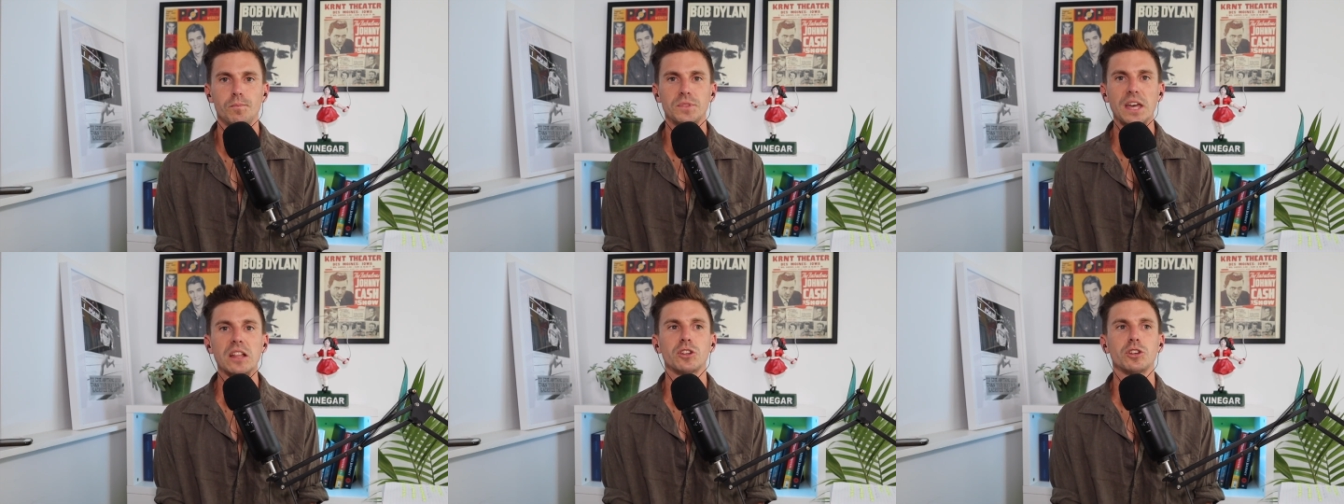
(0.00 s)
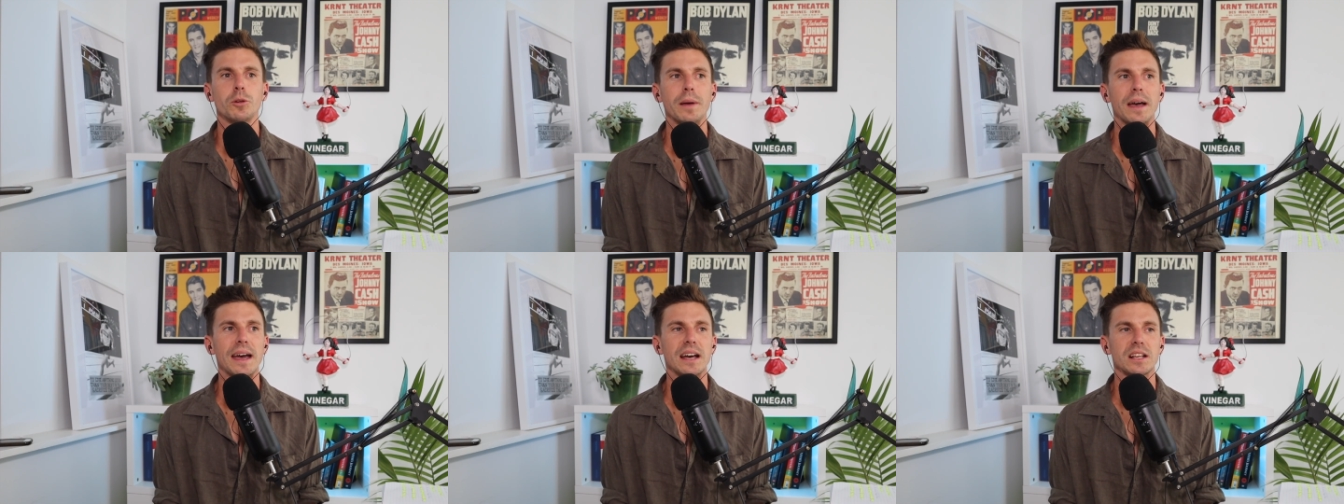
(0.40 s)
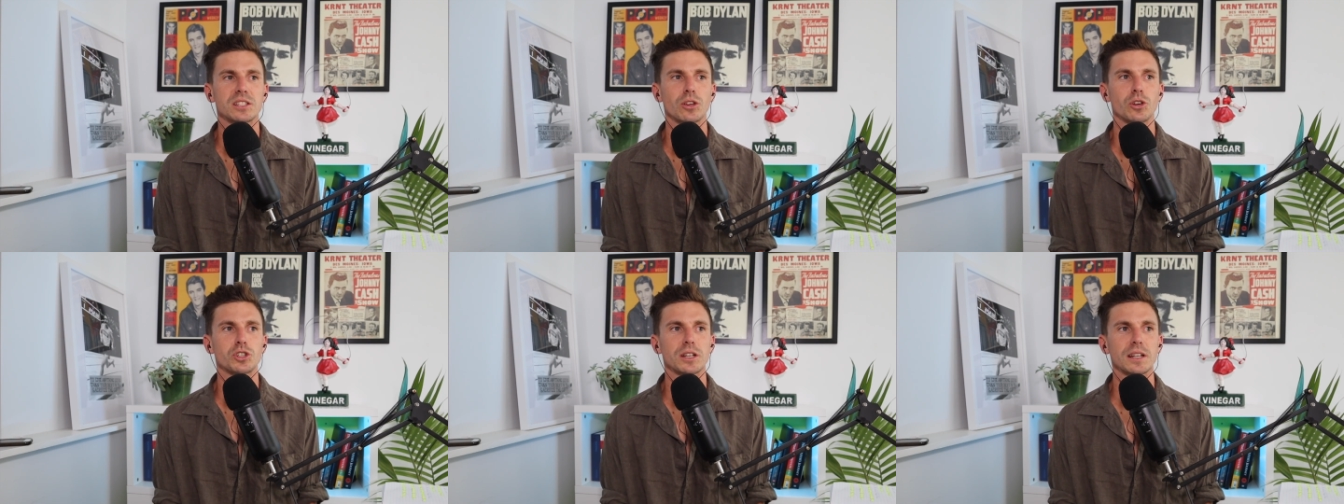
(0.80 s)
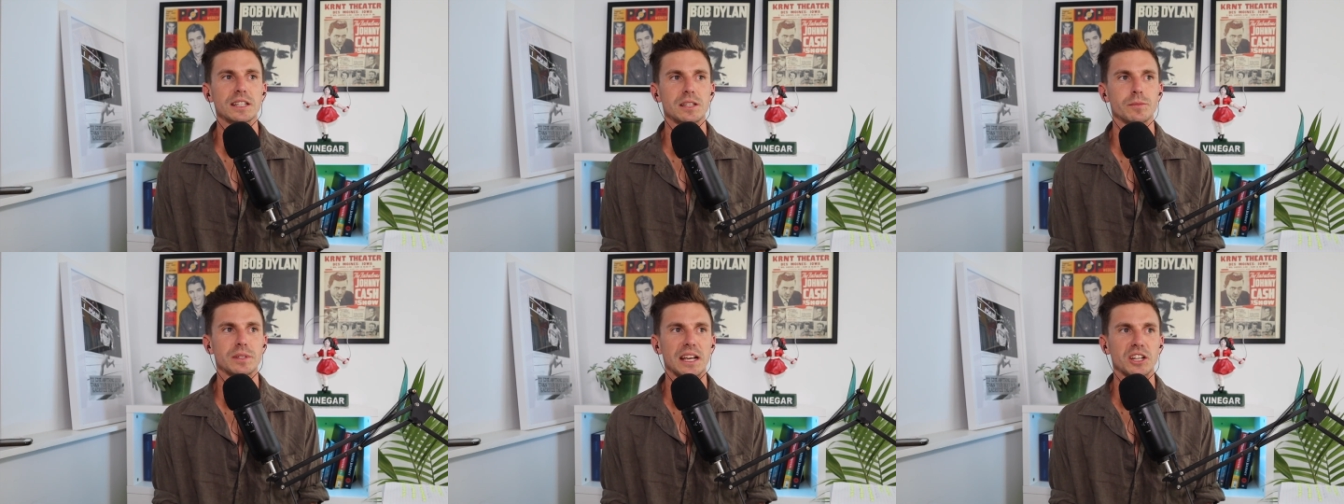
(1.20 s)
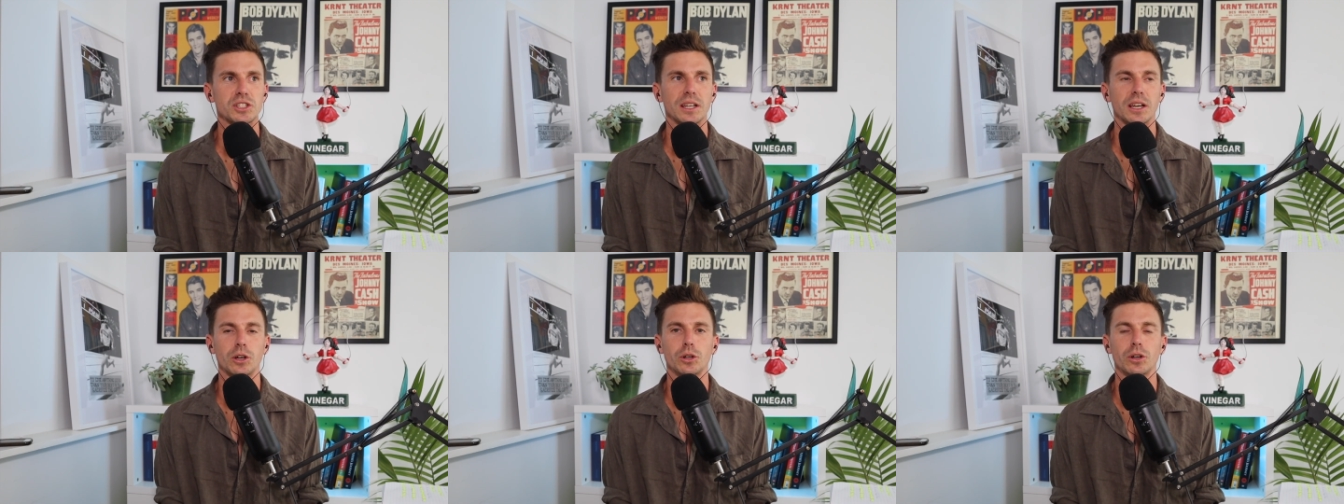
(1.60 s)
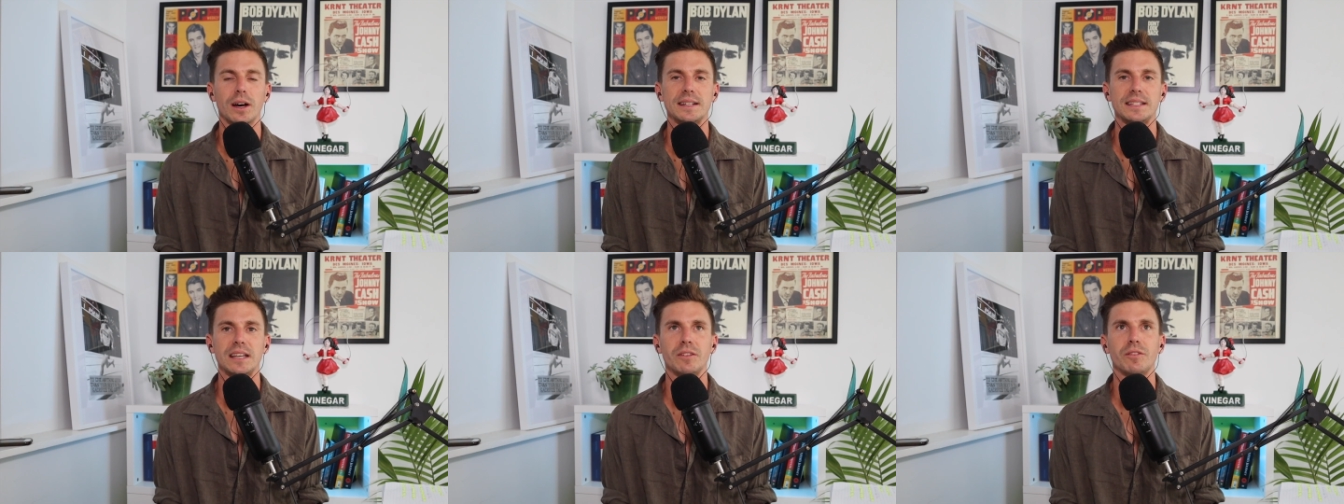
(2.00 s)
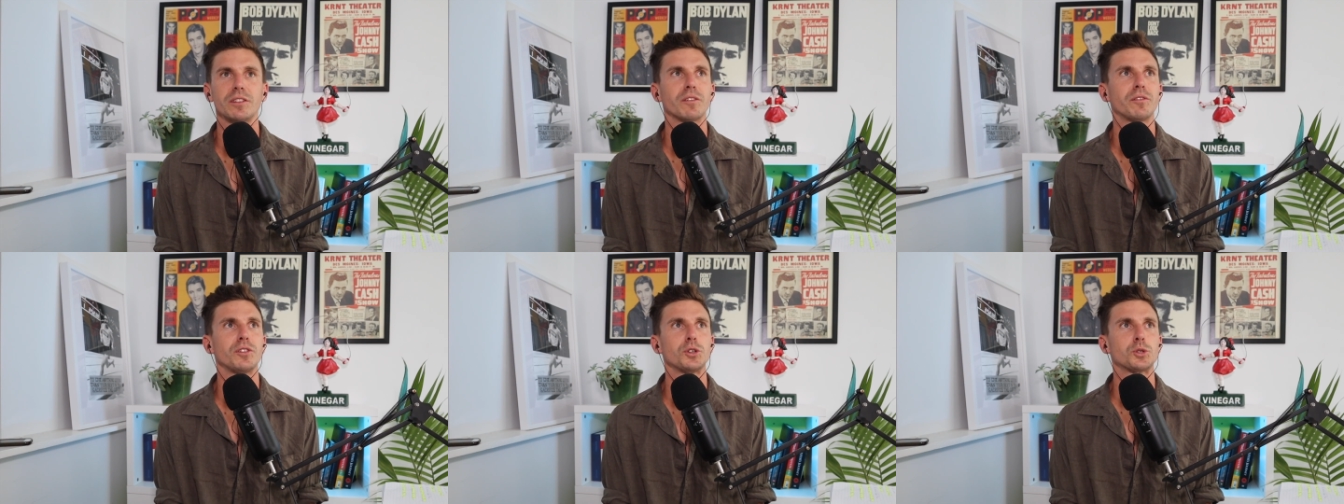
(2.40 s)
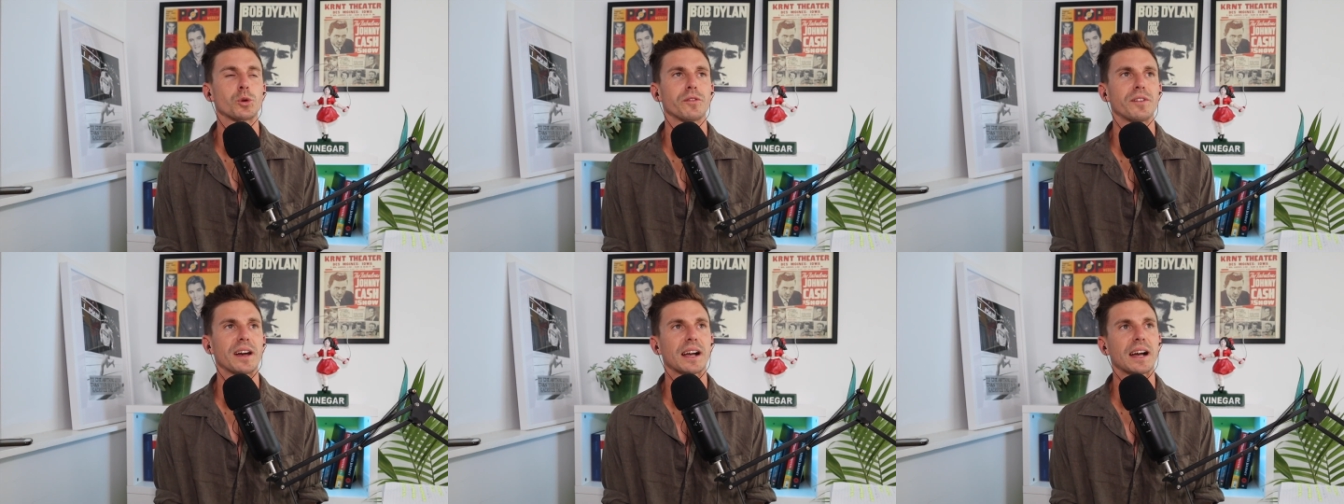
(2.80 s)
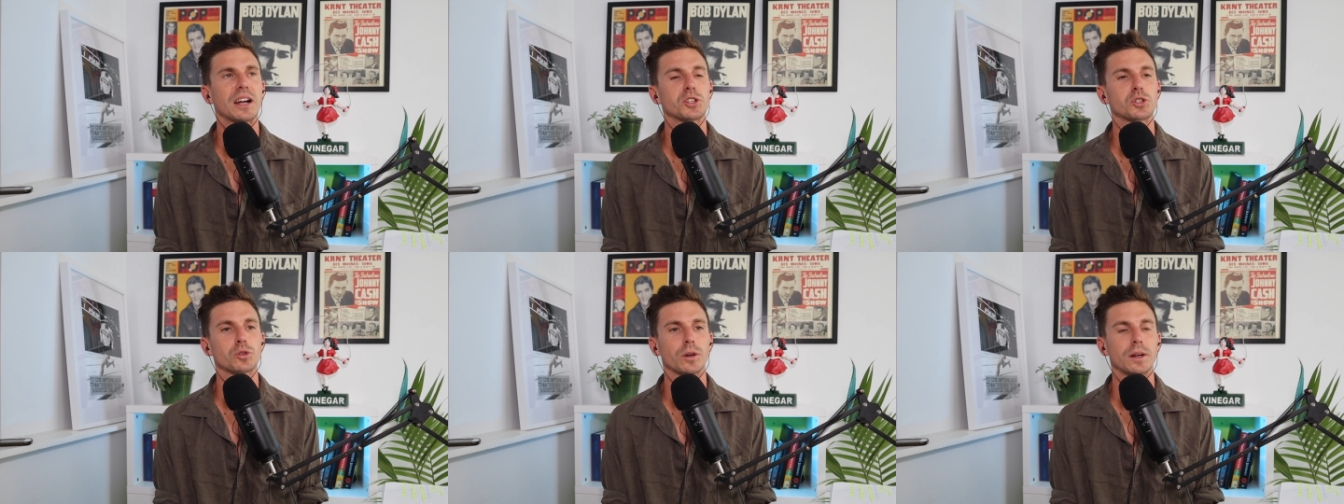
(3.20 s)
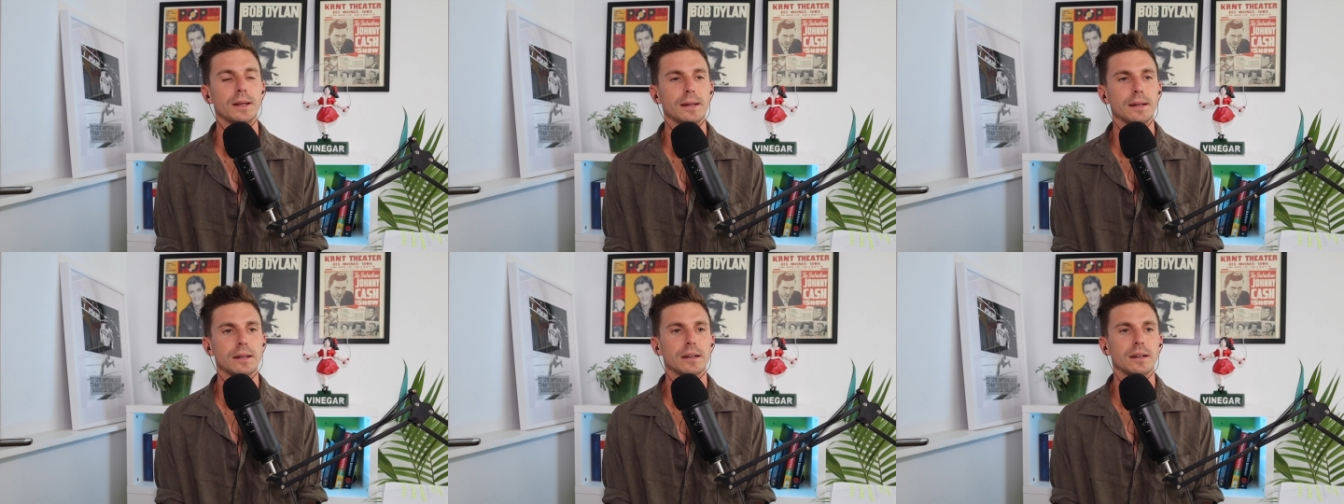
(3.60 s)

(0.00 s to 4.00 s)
telling you about how socialism's actually a good idea for the future of our country.